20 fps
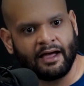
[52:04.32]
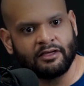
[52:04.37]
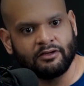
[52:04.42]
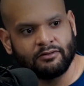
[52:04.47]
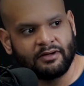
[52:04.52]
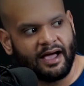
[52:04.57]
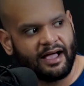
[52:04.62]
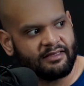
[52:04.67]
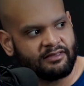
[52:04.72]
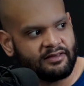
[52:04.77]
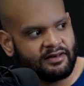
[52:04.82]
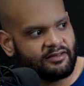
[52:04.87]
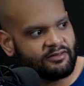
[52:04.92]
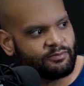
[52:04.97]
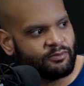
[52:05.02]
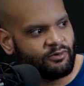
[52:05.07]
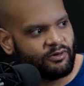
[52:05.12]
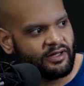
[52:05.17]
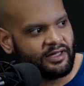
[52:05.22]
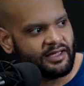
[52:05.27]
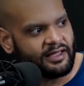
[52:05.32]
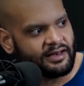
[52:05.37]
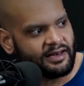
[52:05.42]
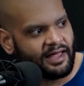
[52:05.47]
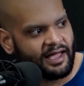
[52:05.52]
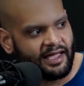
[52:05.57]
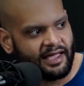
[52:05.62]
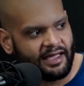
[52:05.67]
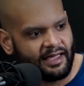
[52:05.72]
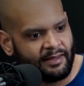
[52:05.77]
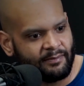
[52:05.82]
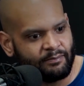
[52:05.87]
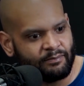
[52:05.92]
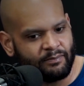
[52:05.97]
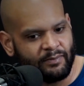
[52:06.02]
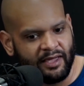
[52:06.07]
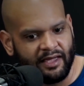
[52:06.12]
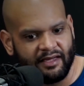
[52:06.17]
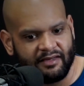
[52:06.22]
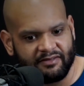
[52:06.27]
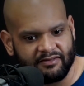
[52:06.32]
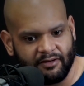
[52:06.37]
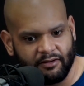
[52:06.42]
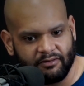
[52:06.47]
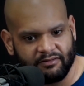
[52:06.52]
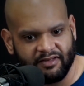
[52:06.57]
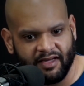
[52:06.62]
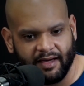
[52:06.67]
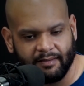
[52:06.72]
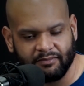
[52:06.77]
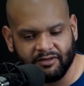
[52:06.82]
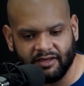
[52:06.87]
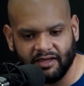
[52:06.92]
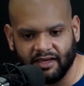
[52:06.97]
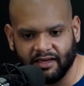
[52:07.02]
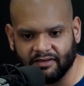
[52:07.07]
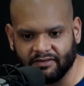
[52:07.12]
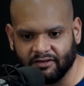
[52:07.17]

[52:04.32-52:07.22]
you got to this point, like and being so tapped in.